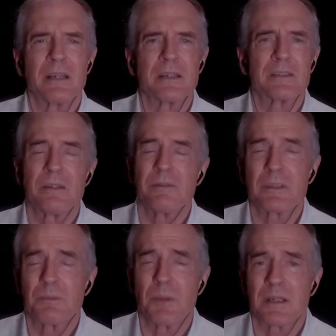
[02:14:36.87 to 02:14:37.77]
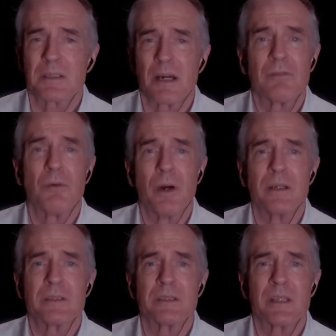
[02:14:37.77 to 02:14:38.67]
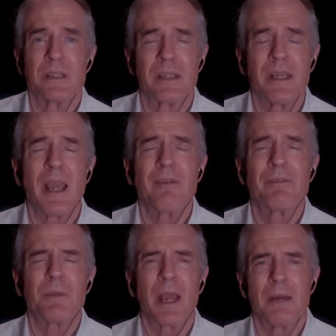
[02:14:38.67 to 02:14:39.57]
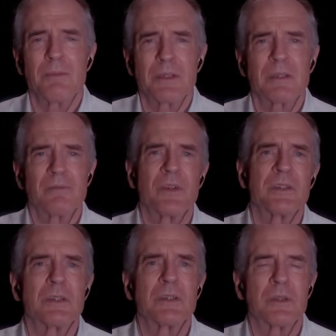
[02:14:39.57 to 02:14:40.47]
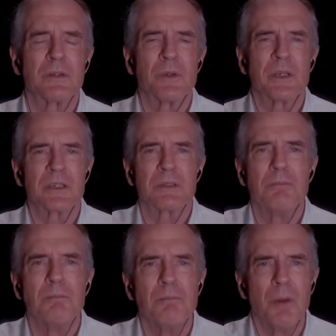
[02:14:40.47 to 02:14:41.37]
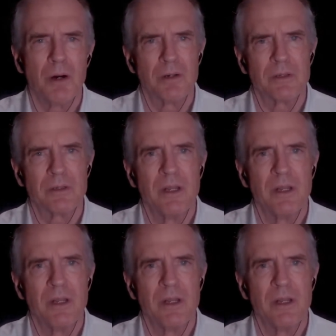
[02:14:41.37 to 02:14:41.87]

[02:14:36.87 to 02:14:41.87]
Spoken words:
in certain respects of whites, is that they have to be absolutely convinced that what they're doing is moral.